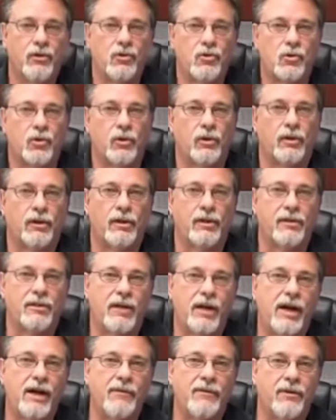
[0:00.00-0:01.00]
Certainly it's
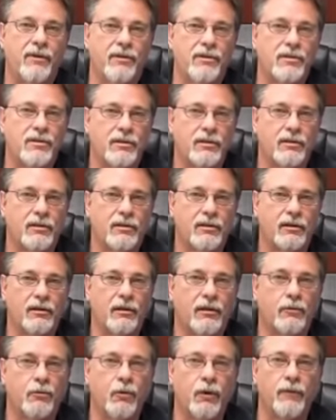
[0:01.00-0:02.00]
obvious that
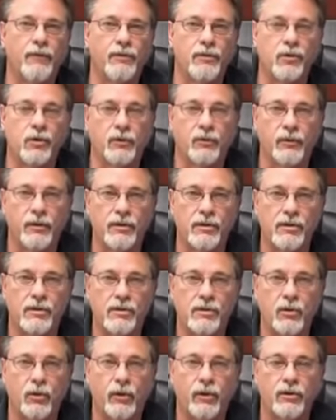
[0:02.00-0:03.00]
a rough surface
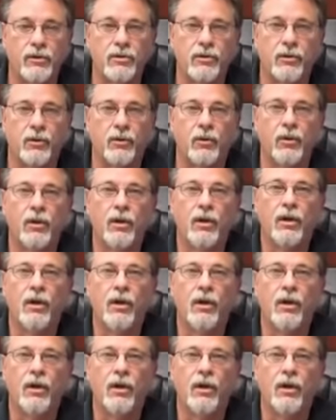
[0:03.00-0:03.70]
is going to